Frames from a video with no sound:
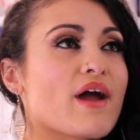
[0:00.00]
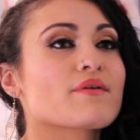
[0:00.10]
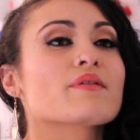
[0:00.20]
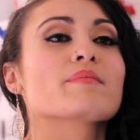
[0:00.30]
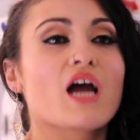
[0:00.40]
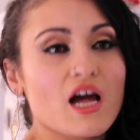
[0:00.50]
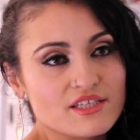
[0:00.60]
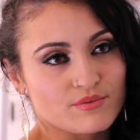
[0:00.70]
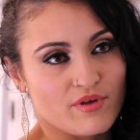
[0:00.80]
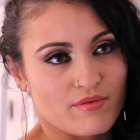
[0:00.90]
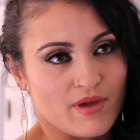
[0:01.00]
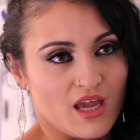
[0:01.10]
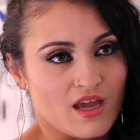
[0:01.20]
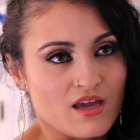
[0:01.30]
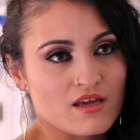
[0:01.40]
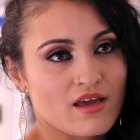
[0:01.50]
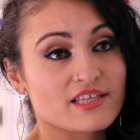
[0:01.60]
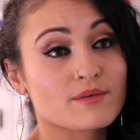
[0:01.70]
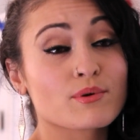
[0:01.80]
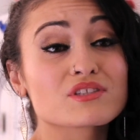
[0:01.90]
would rather them be honest with me
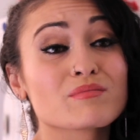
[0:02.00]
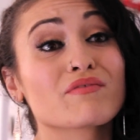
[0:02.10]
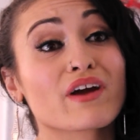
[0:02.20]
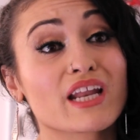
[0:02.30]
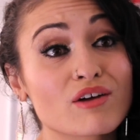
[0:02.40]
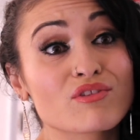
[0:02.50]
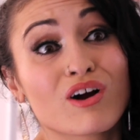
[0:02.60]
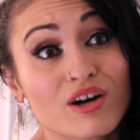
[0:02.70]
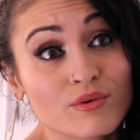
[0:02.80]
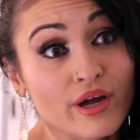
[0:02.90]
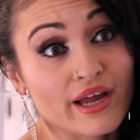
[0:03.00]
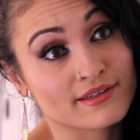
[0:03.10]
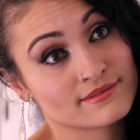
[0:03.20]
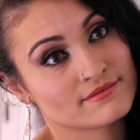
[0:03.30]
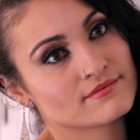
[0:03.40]
as opposed to me finding out the hard way.